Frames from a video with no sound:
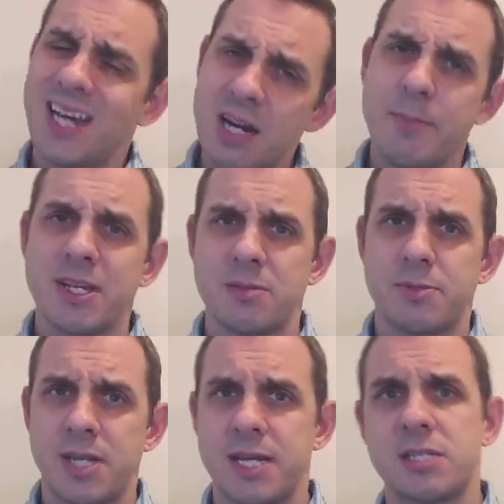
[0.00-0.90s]
Kind of makes
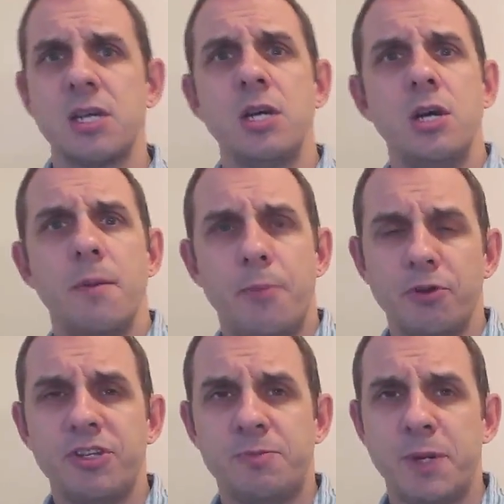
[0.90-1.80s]
some sense.
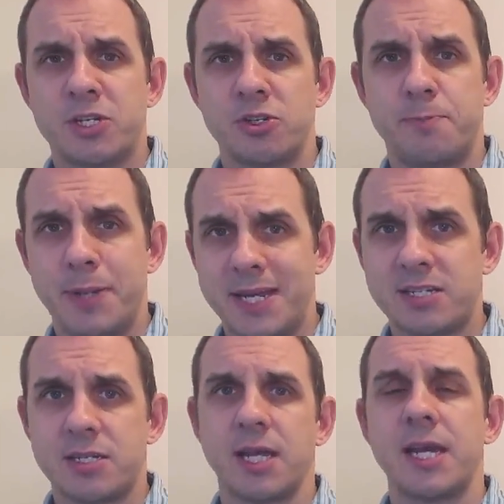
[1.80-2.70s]
Both these pitchers
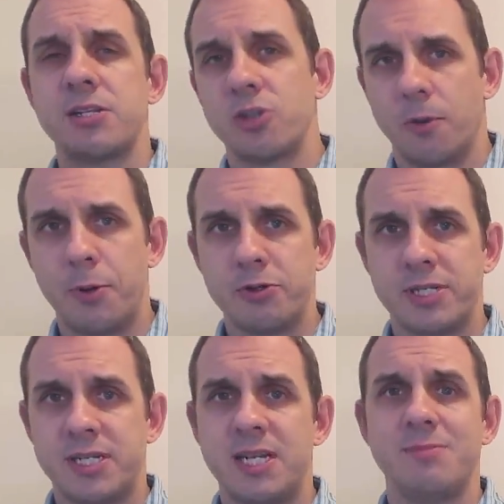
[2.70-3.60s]
pitched against their
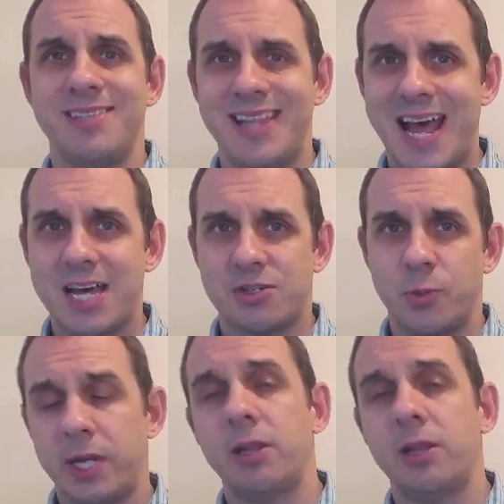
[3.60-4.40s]
opposing teams last week.